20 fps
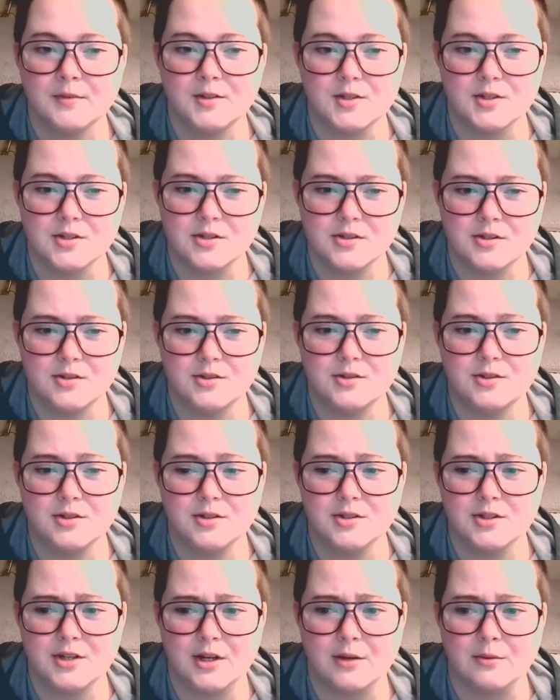
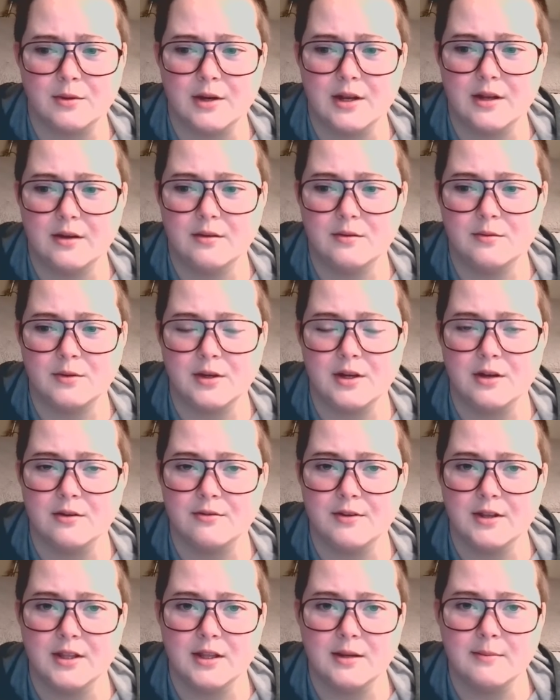Just share what you're
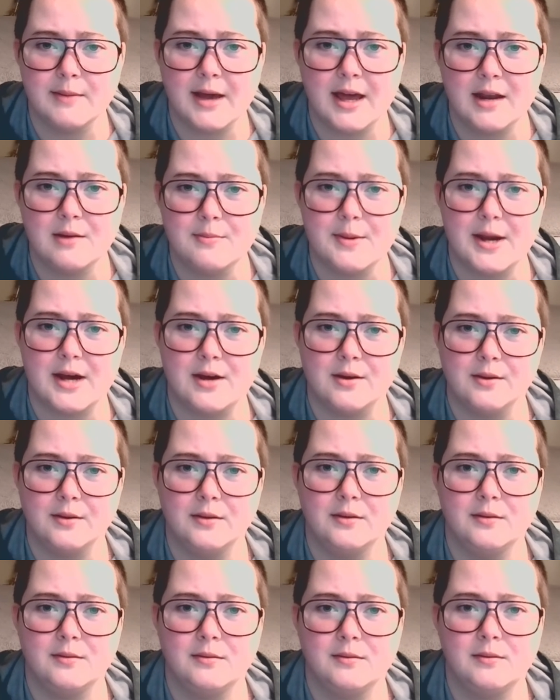feeling bad about.
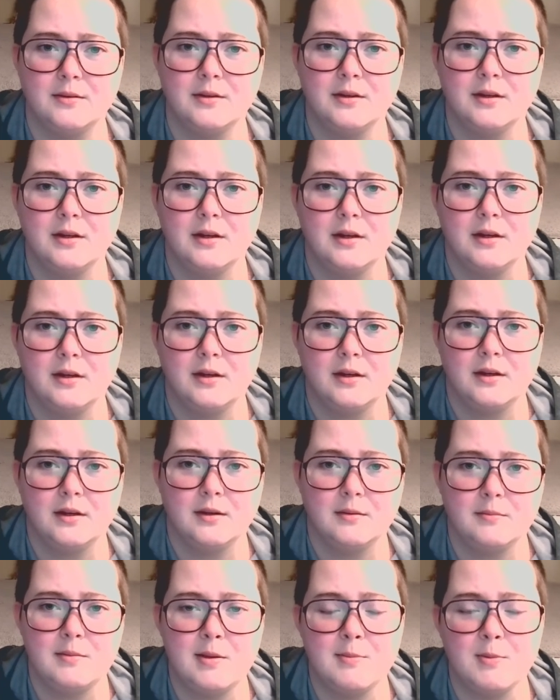
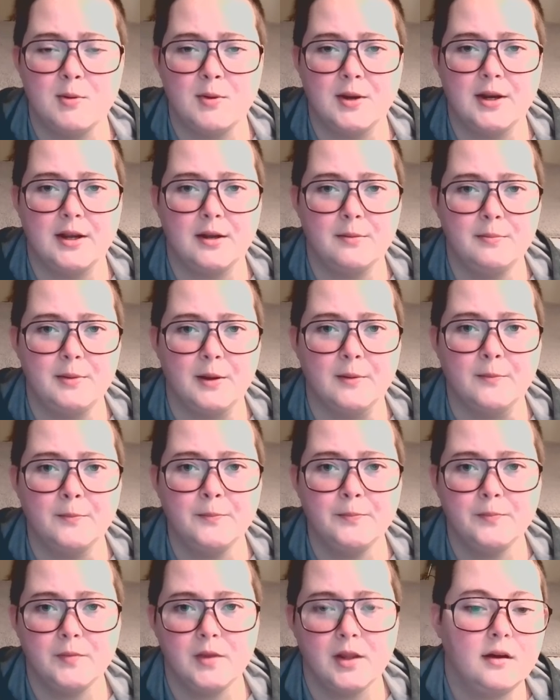People want to help you.
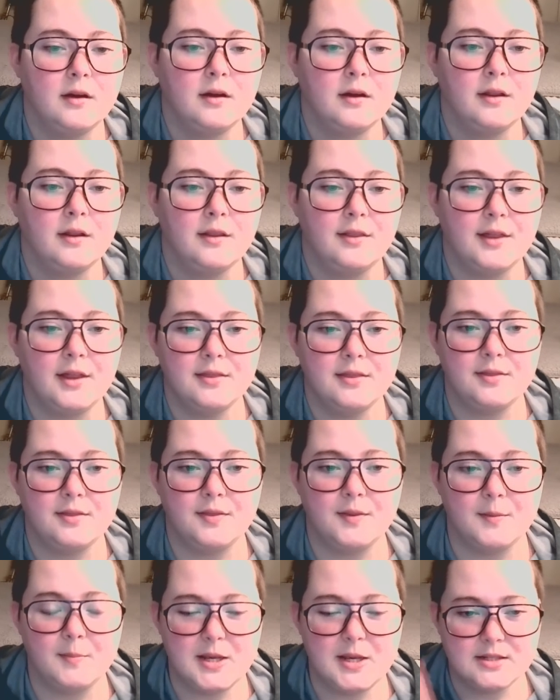Then
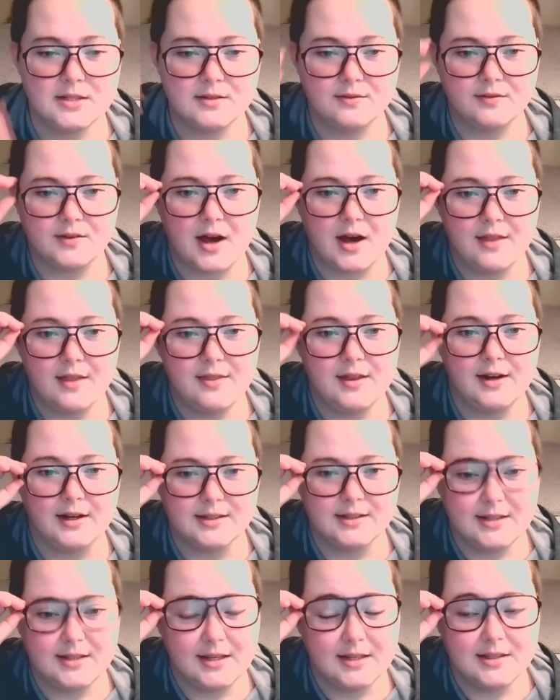the peace of God that
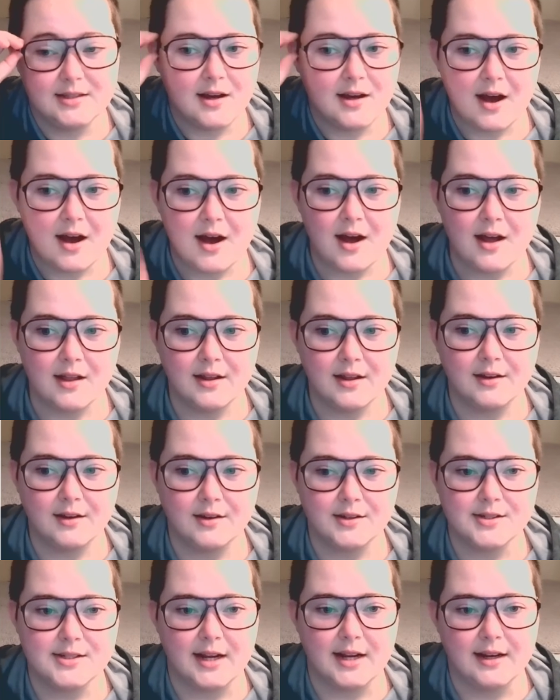exceeds all
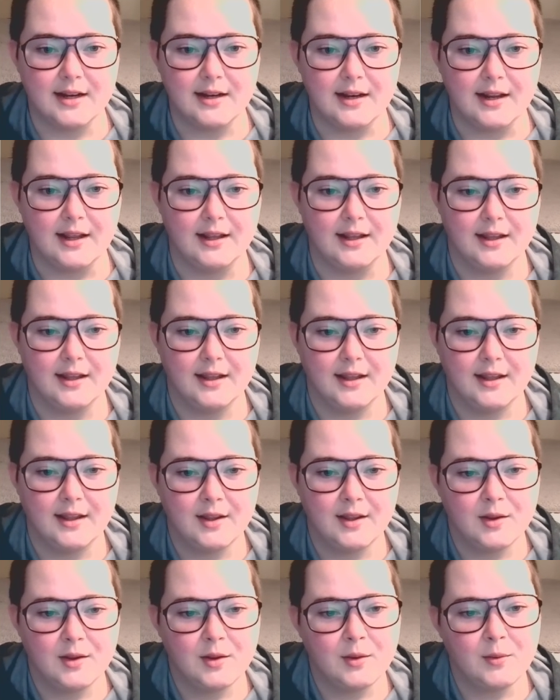understanding
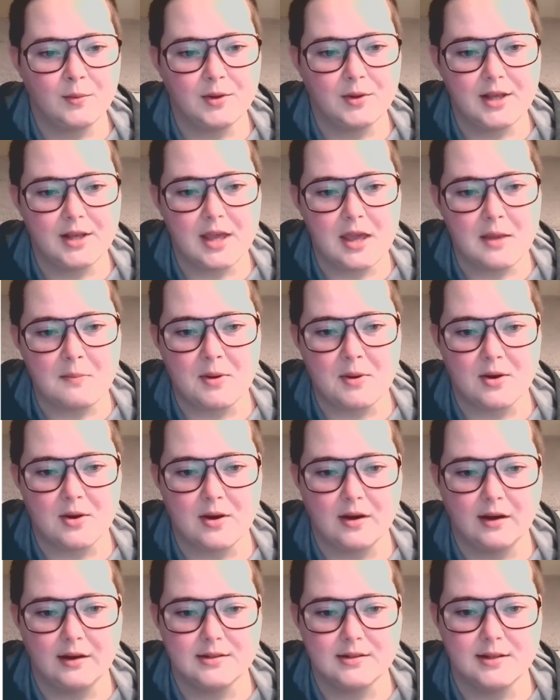will keep your
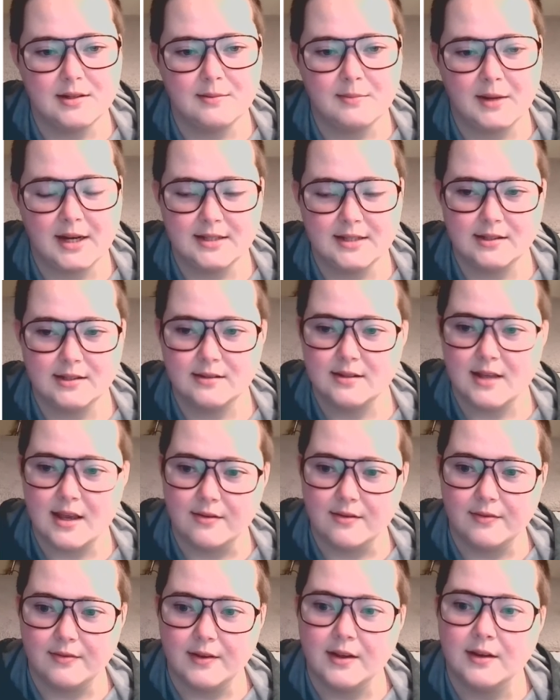hearts and minds
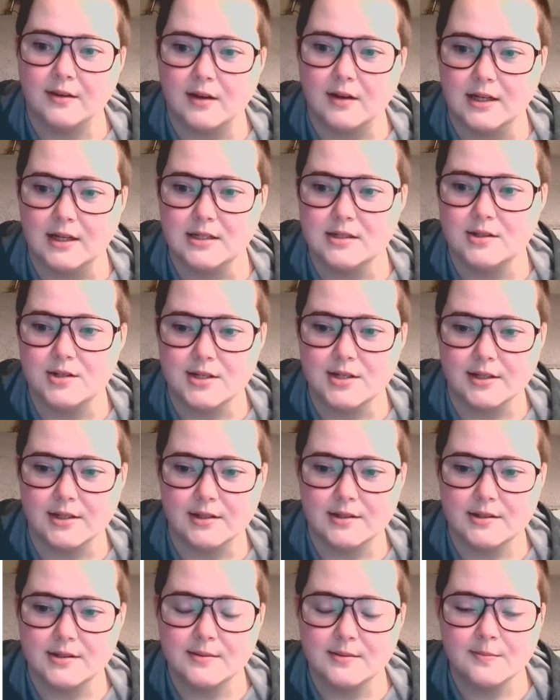safe in Christ
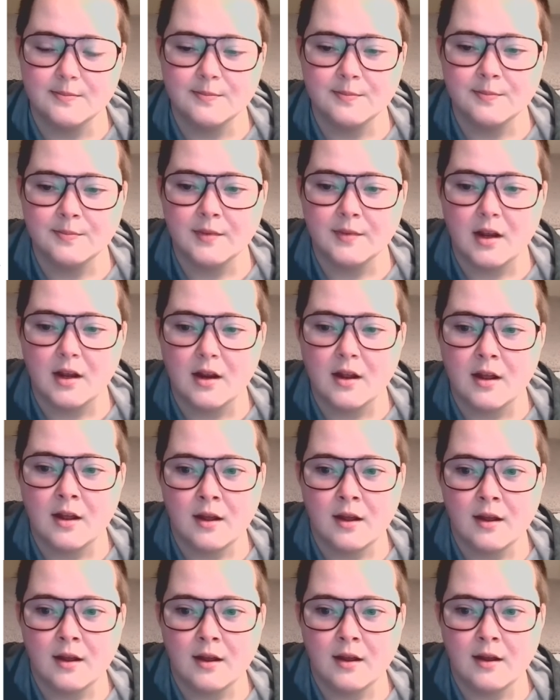Jesus.
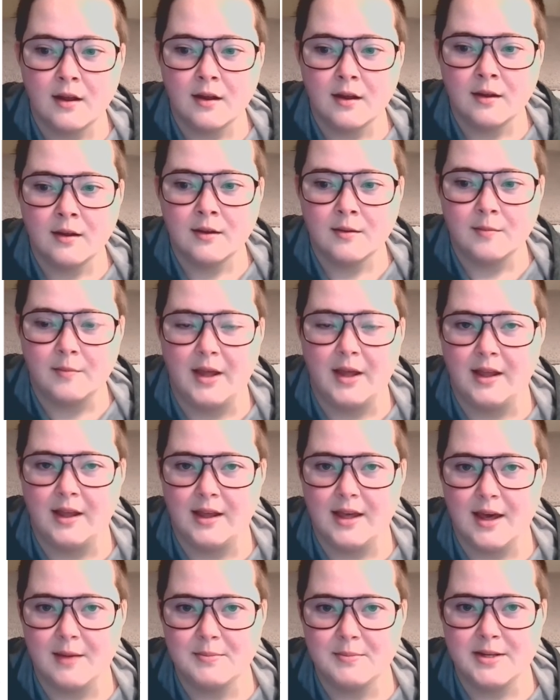Being
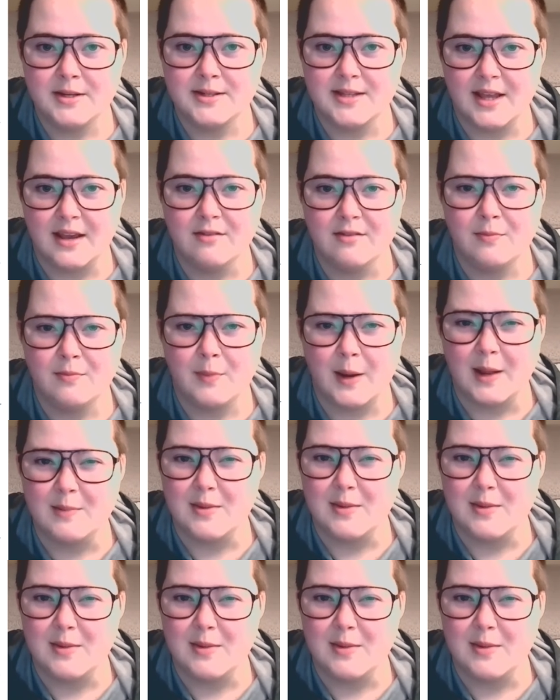kept safe by